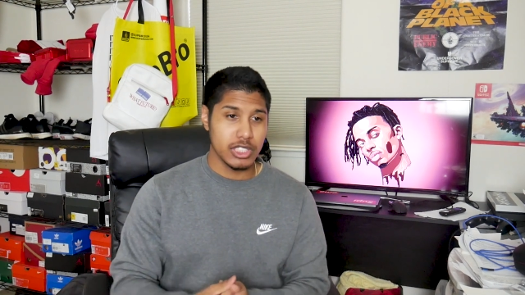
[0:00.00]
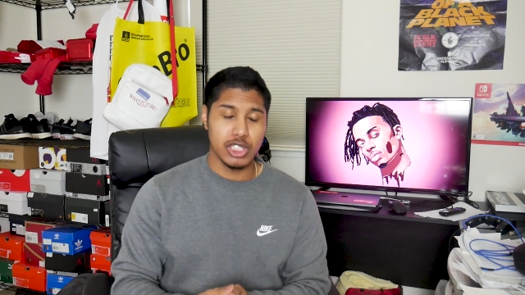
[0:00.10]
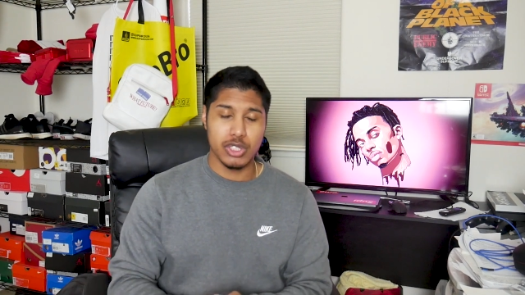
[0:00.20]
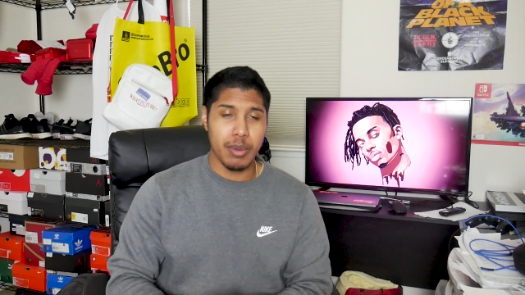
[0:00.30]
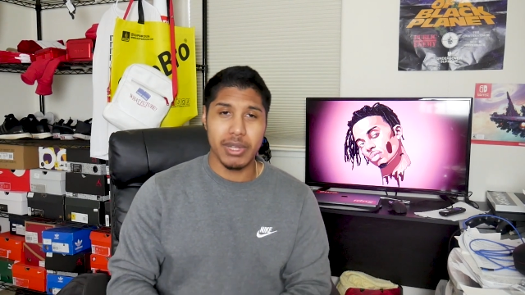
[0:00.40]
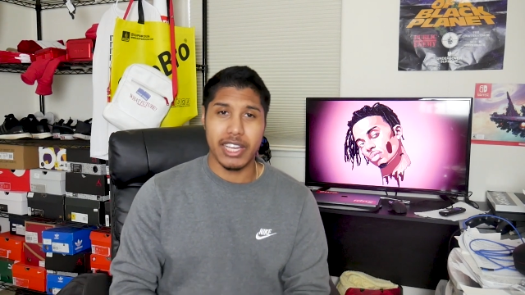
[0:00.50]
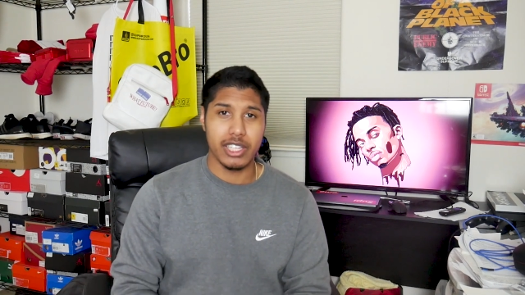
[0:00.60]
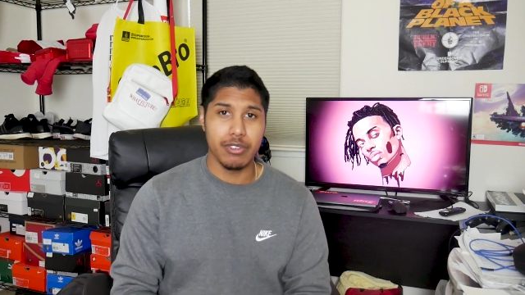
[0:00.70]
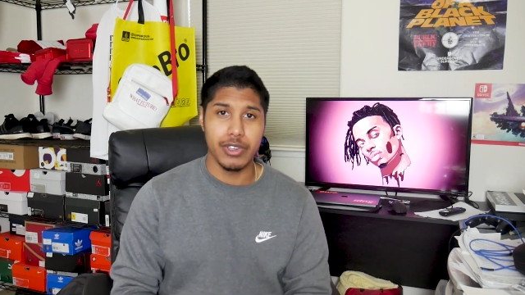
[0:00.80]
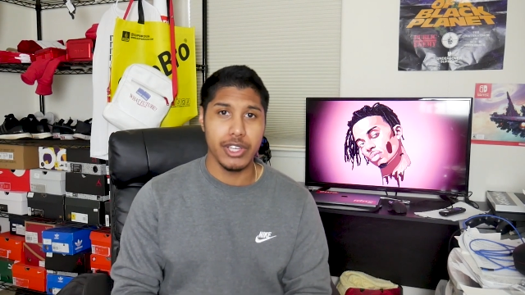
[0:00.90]
just drop a like
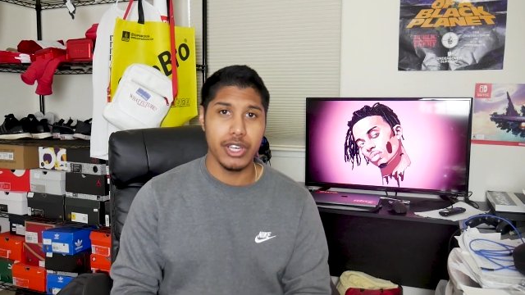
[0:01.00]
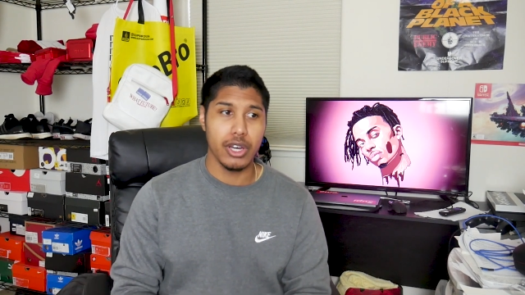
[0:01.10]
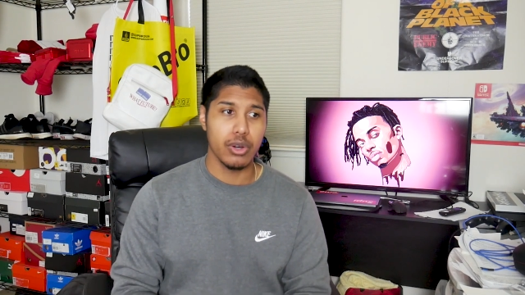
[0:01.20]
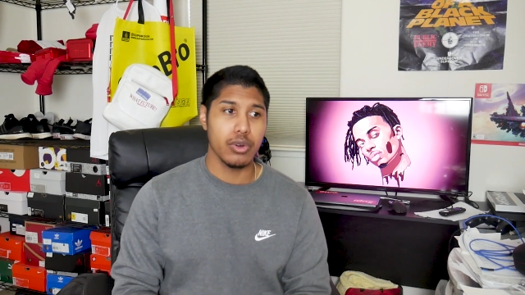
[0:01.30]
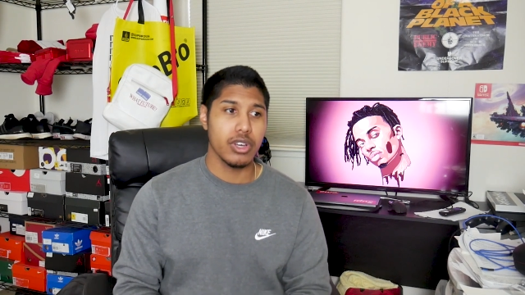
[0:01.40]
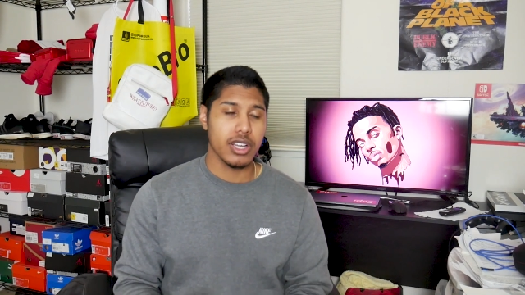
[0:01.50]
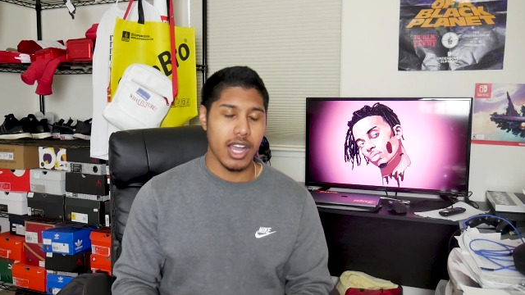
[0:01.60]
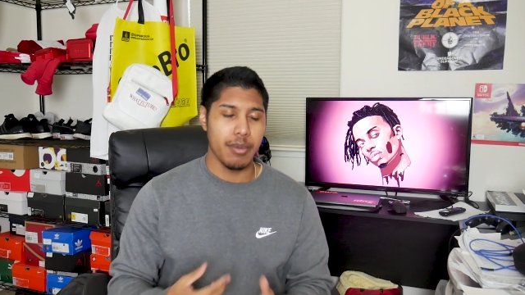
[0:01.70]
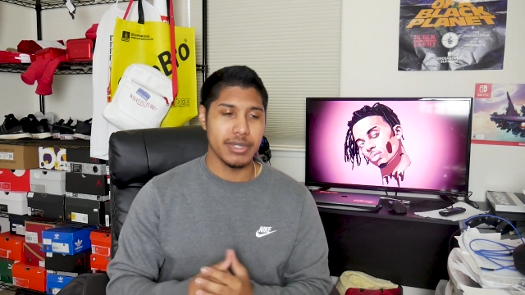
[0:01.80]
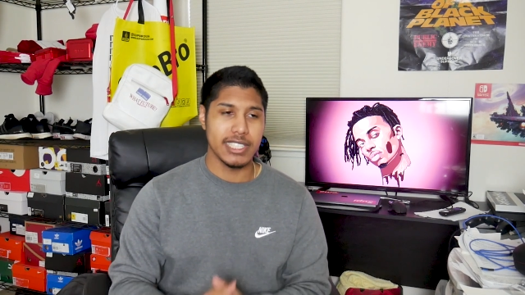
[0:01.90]
on the video
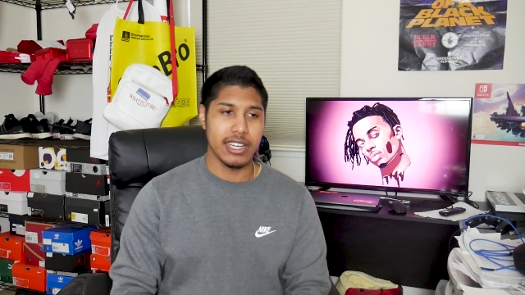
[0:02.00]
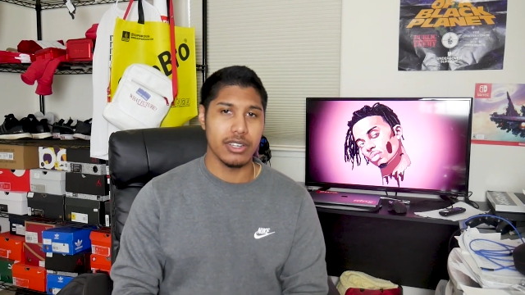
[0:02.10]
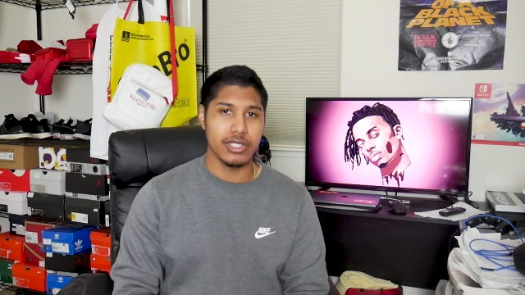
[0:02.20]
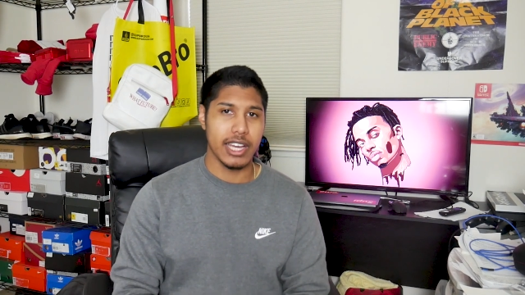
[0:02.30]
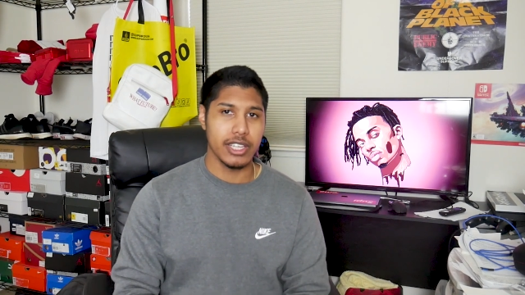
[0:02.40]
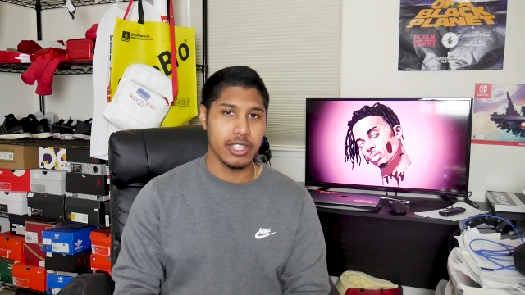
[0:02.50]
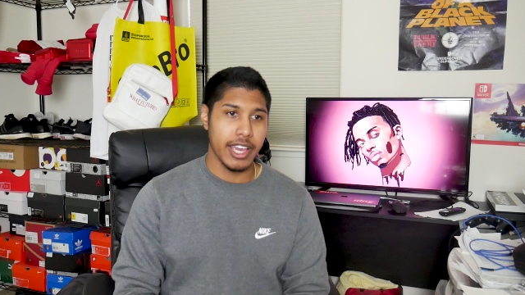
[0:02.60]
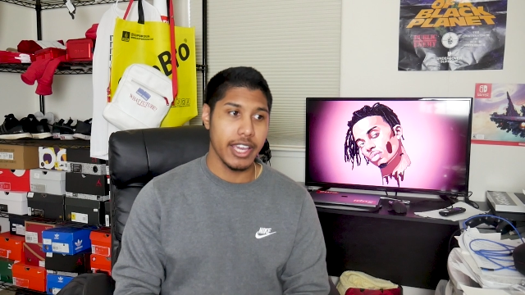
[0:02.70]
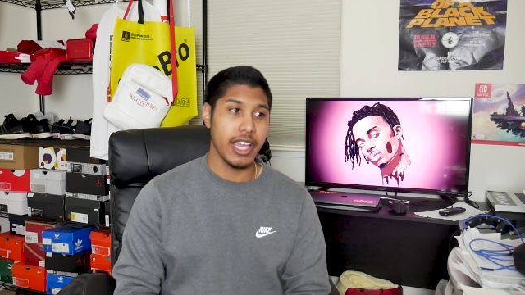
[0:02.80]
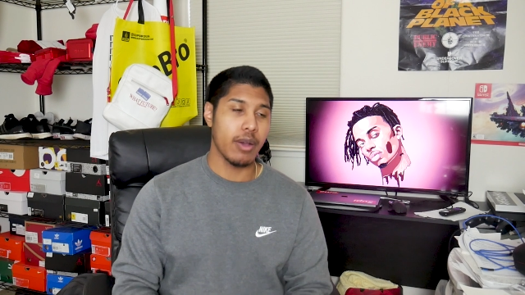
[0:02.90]
comment down that
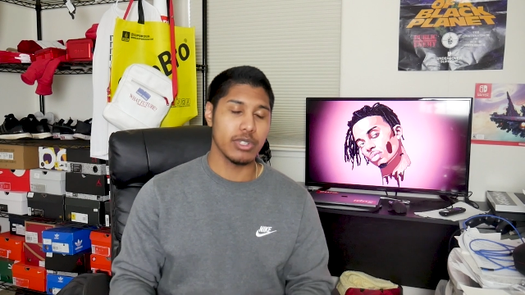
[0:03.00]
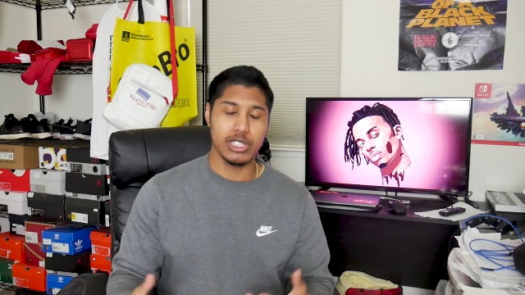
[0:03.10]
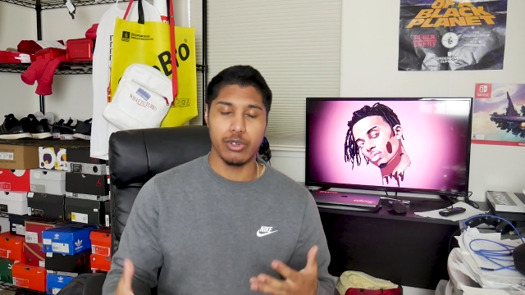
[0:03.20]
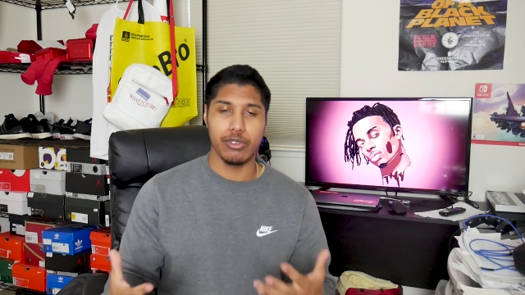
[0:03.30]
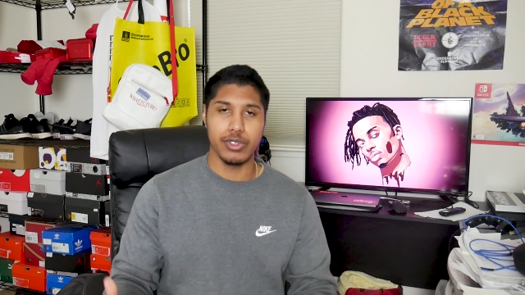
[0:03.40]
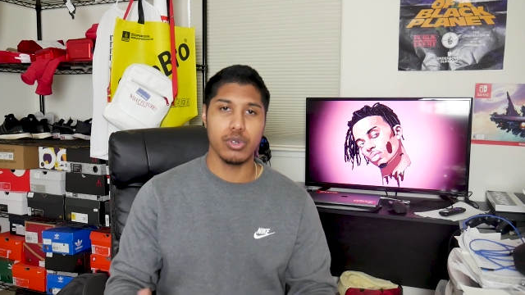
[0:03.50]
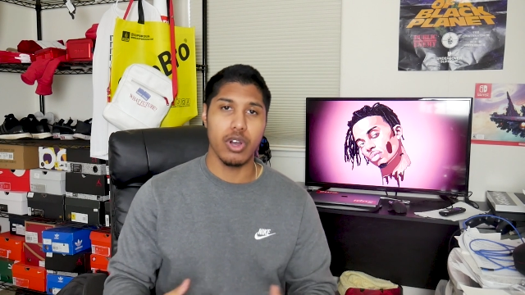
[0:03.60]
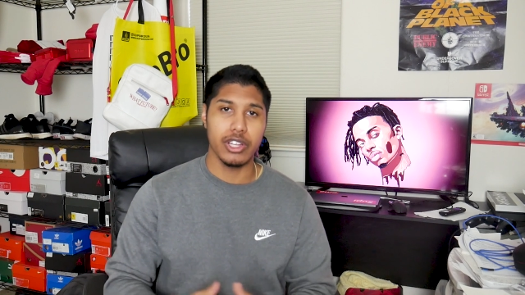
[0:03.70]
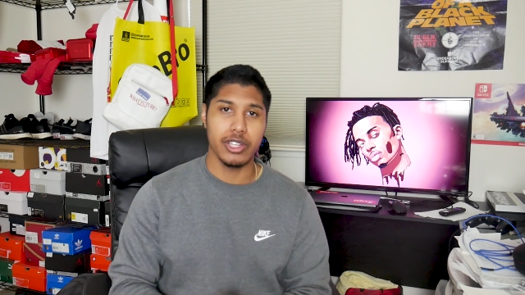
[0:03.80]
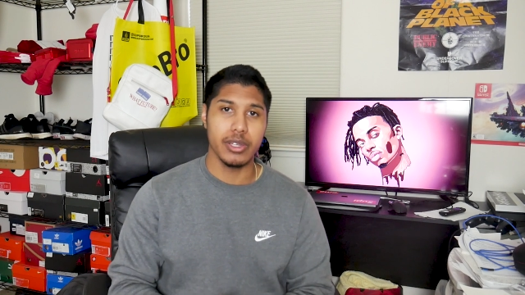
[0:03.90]
hey i want to see a review
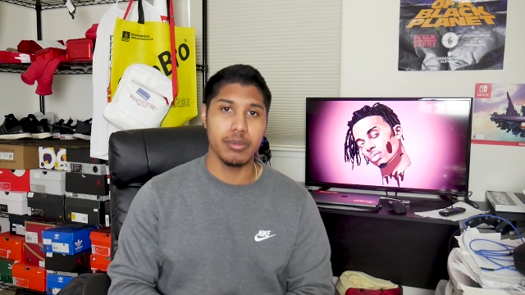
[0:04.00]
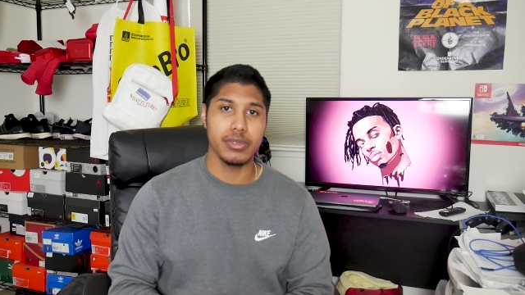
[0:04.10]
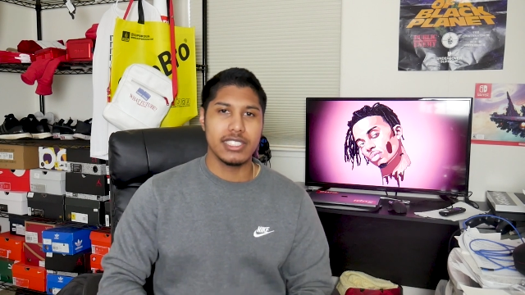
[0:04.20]
on them